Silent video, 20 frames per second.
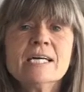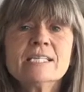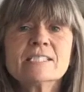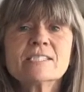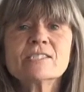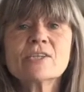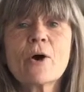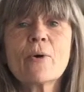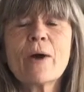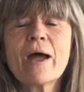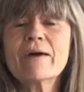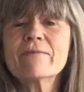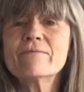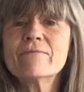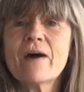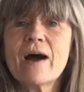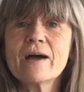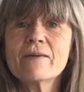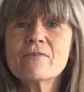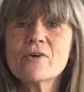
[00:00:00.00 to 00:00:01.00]
So at
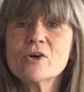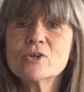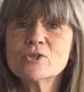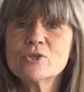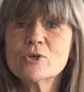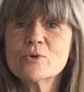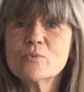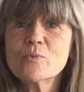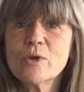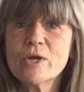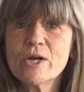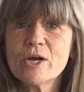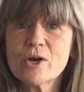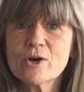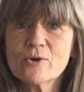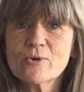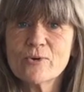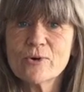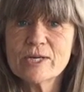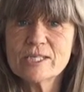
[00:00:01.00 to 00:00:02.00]
500 we
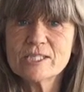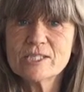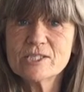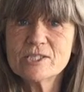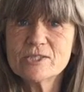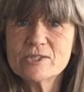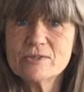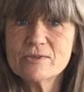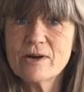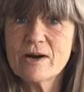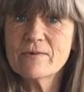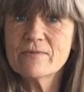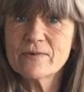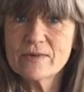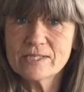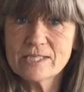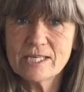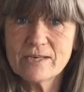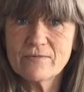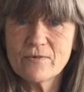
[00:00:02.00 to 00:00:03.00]
are going to do a
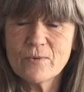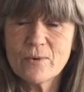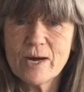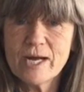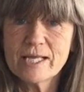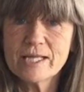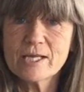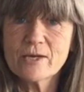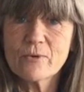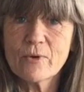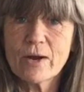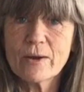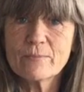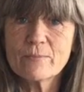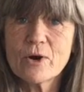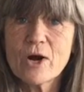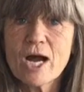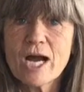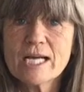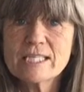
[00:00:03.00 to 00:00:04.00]
fun giveaway, and the
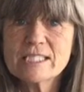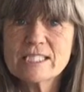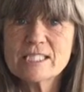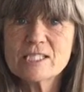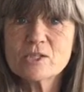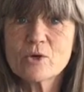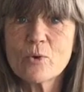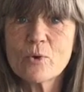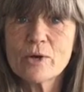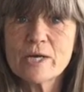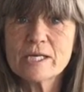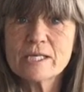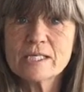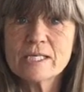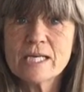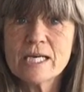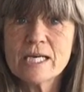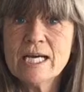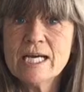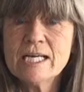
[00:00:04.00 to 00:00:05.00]
grand prize is going
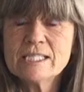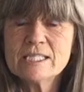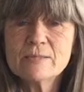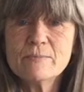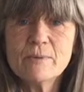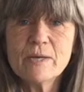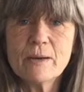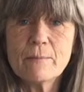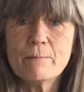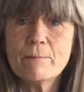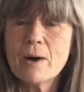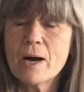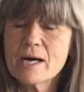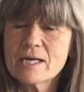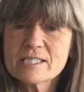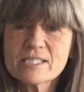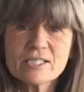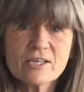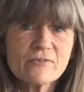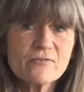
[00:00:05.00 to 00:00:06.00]
to be a
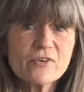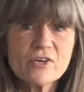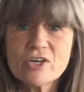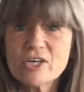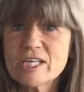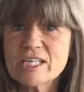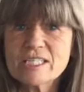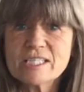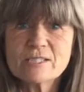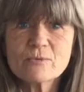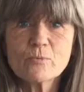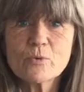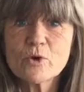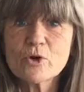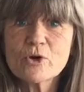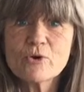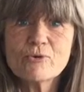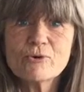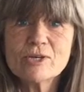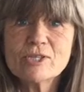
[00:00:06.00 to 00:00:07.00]
box of goodies. We're
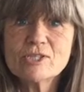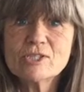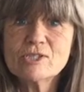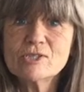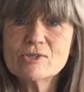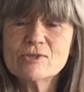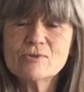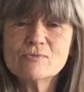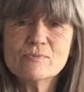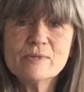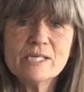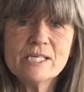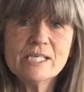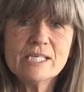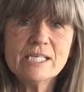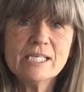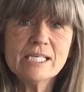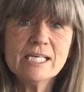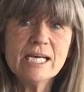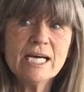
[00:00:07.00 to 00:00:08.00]
going to
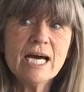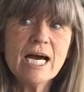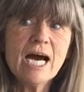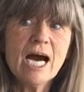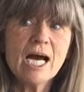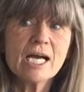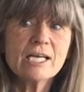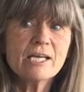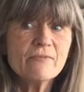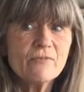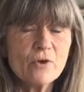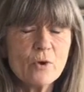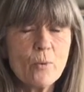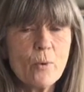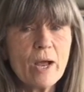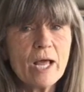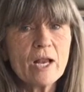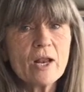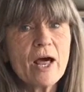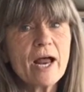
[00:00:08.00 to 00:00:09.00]
be giving
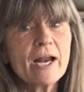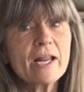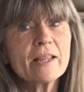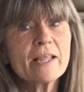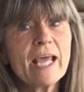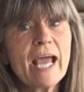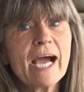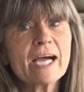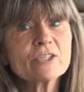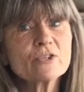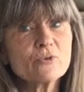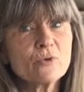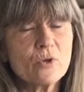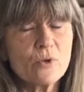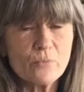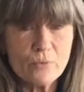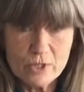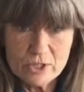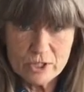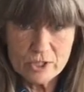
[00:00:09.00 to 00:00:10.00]
away a lot of the
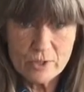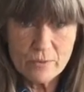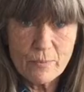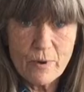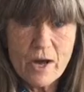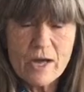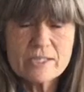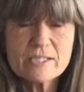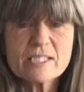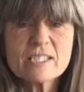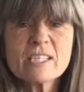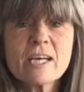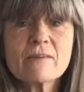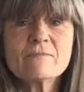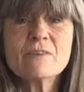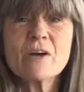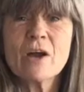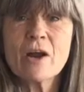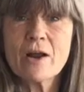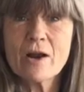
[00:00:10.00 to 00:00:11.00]
actual original projects
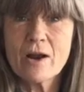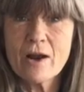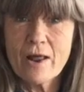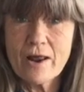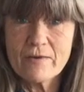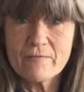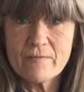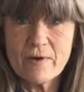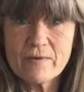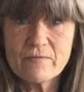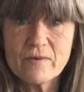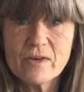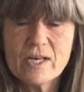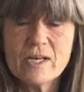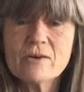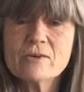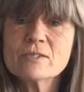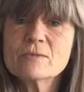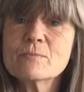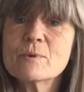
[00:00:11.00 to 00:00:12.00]
I've done on a lot of my
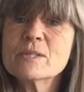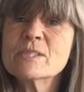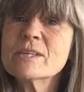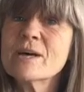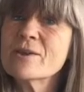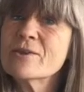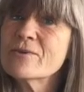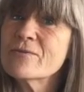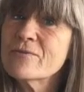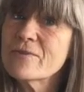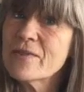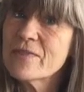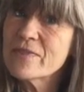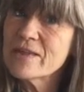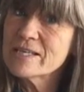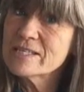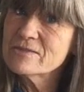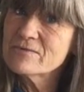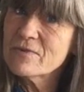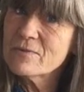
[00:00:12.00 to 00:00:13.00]
videos, plus other fun
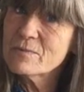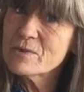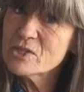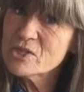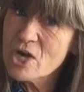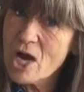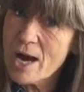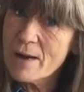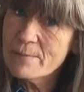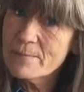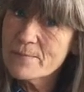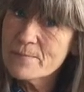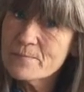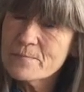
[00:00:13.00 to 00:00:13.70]
things from the shop.